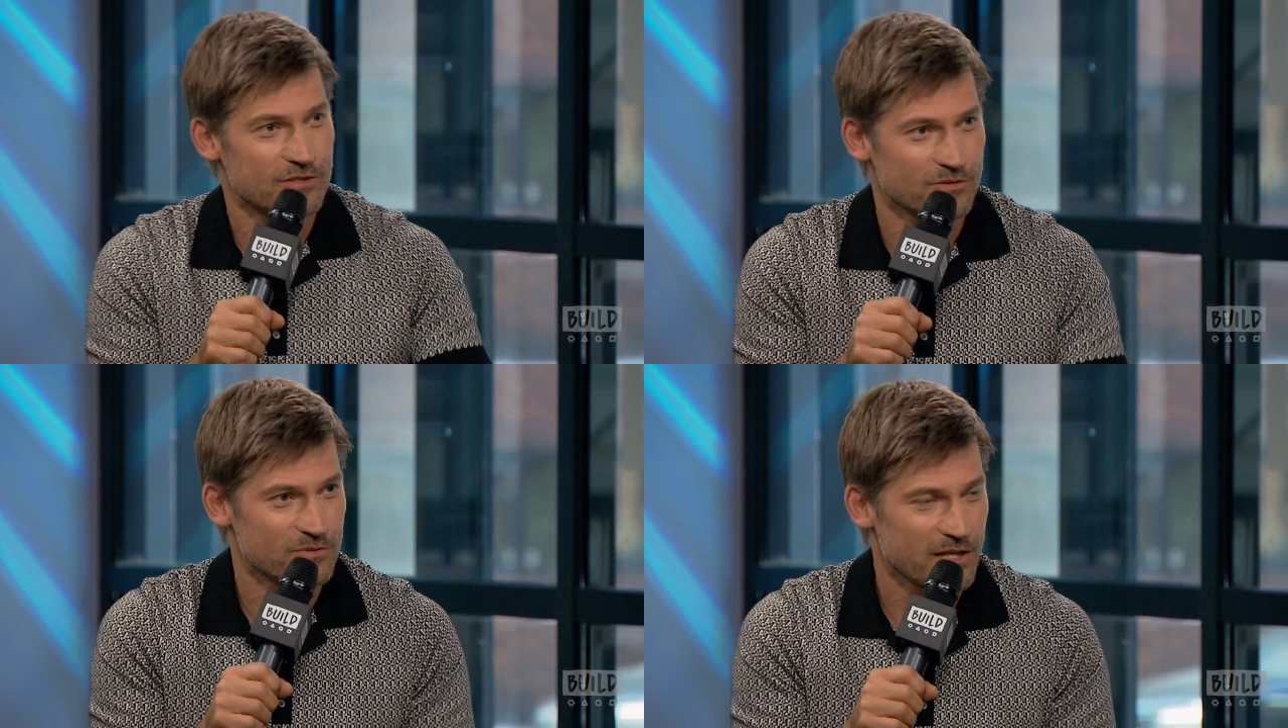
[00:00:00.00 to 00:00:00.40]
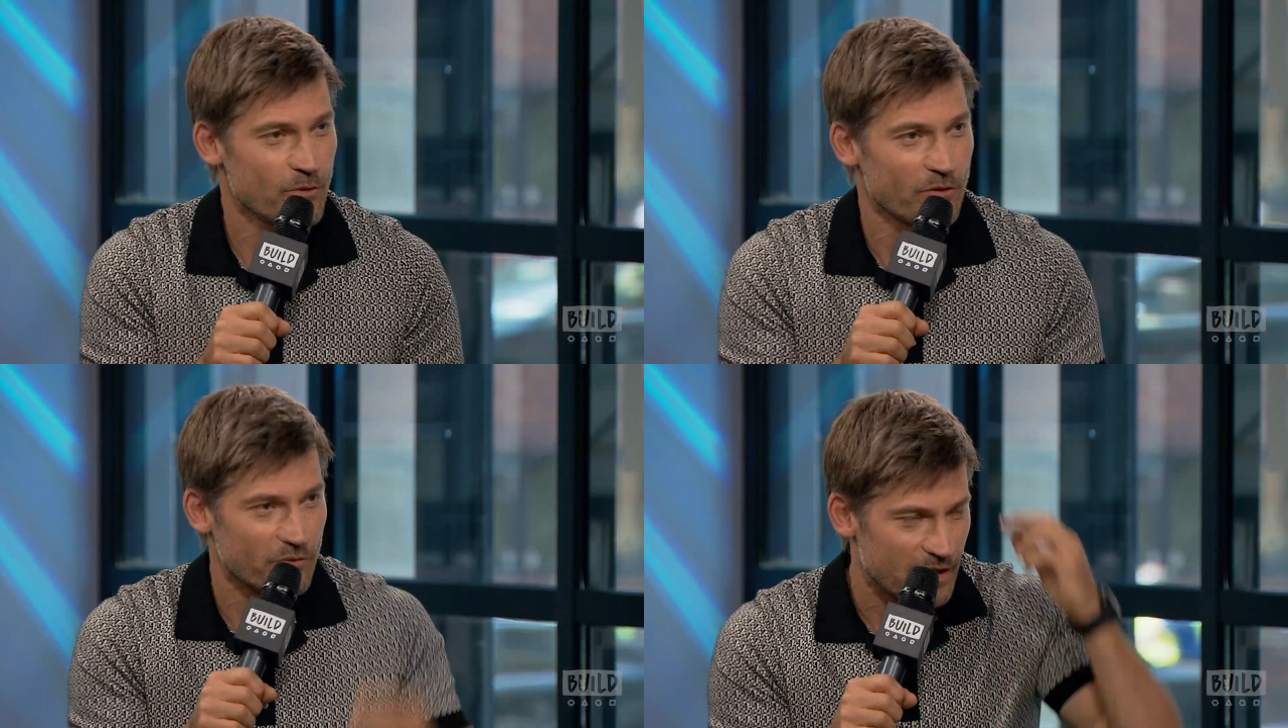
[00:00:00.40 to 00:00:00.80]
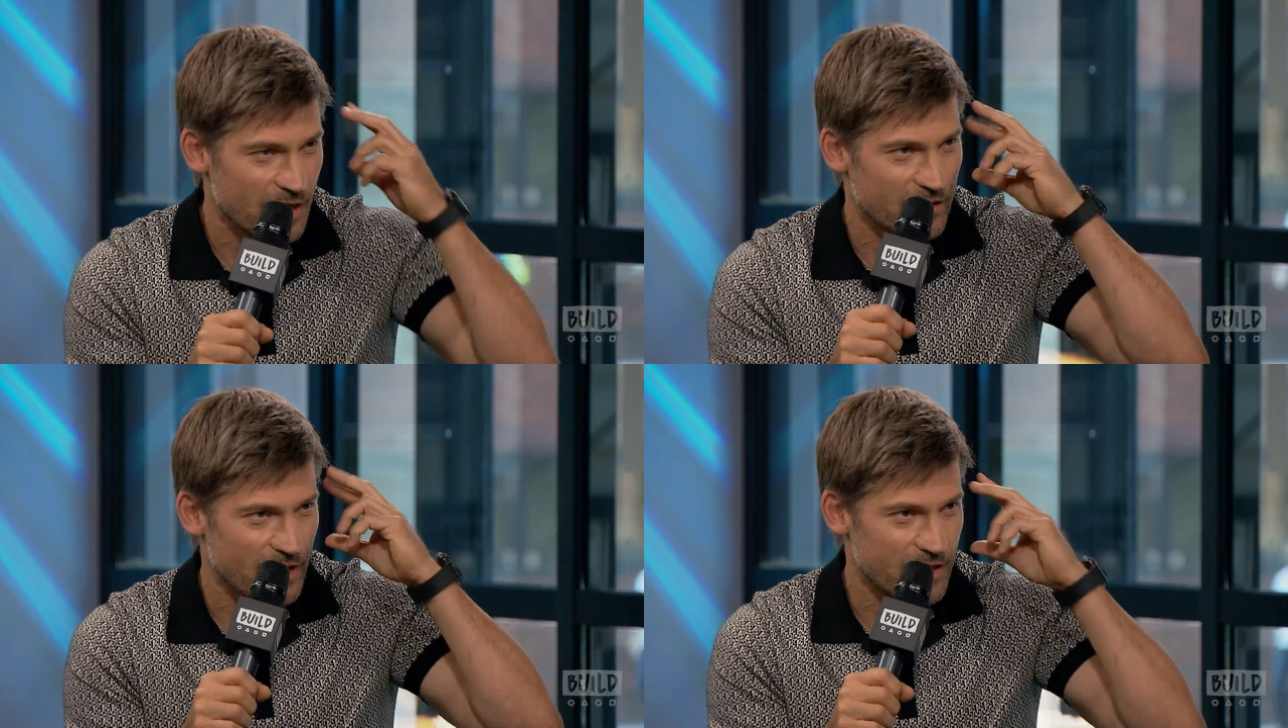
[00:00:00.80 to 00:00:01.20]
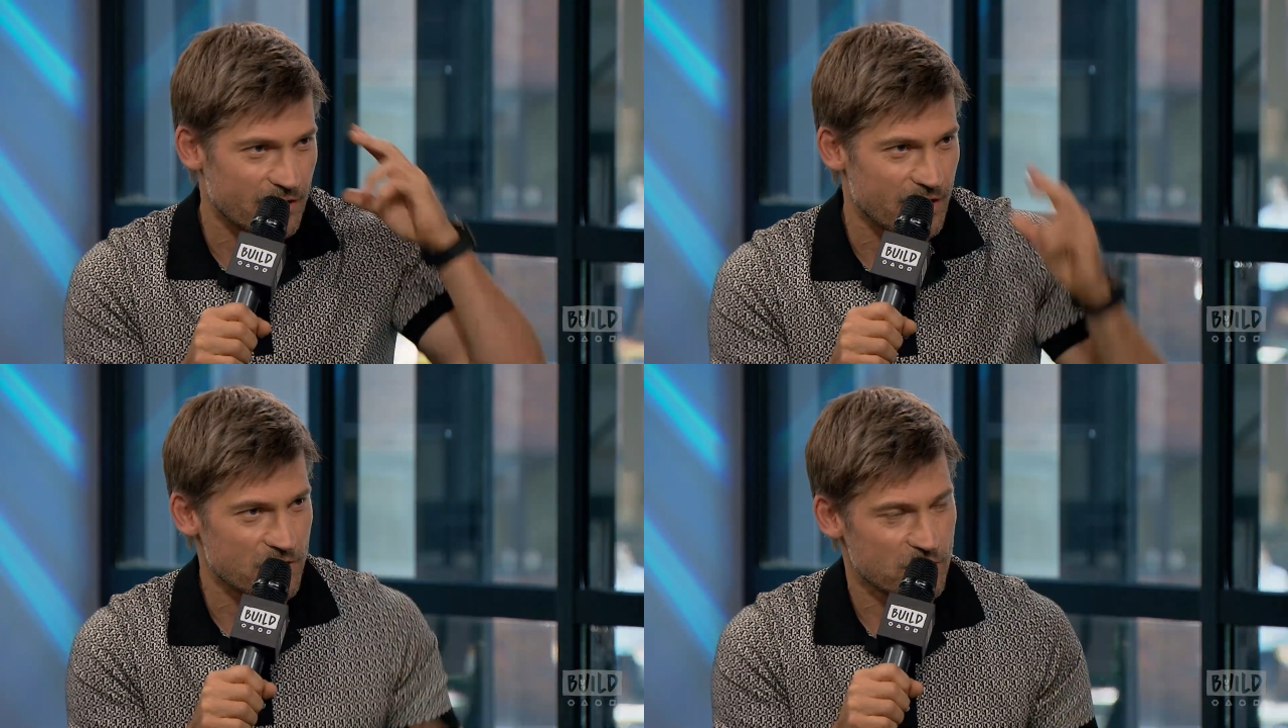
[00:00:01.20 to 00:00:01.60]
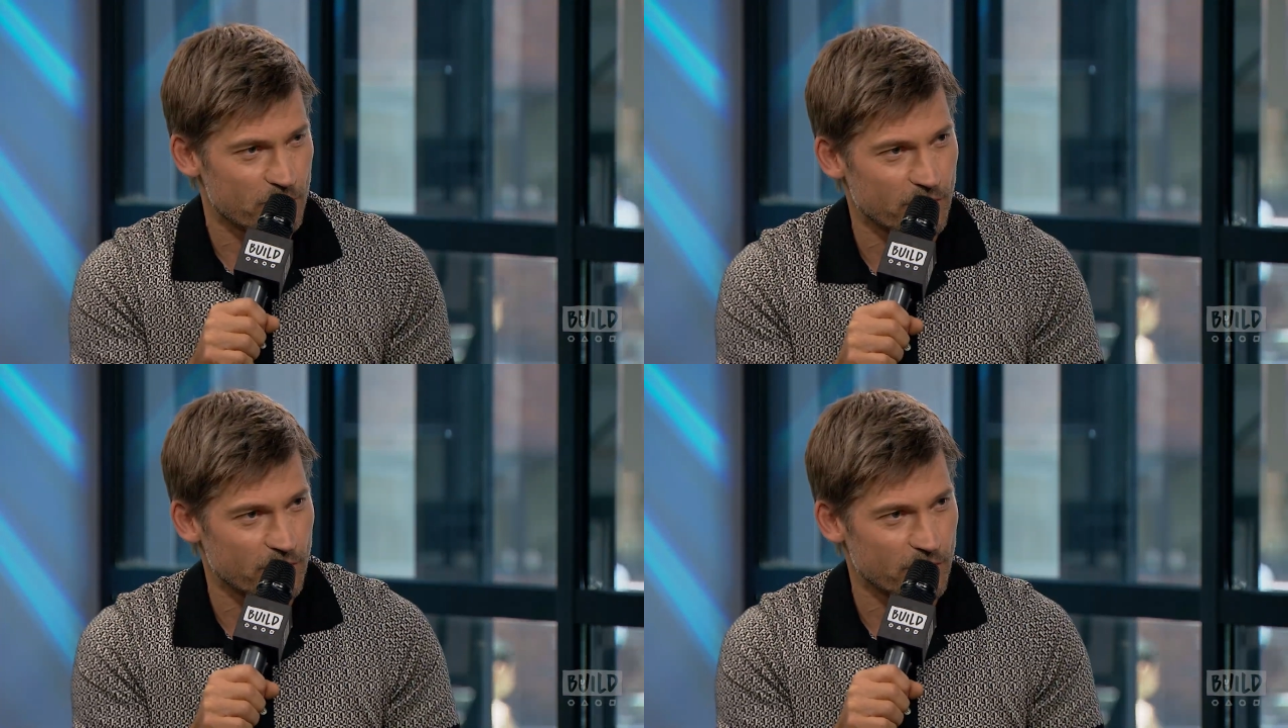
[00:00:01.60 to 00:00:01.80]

to they won't get to that connection,